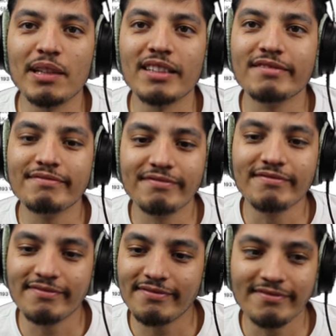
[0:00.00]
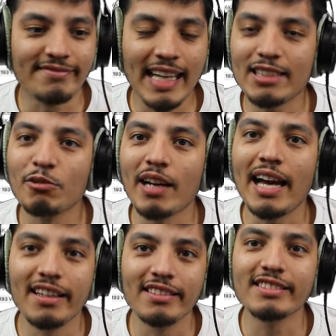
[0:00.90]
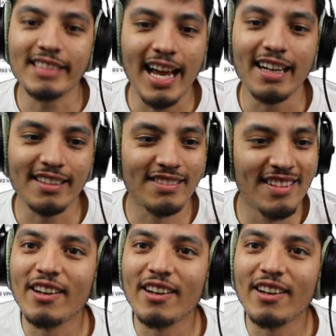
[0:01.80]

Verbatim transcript: but that's what I understand.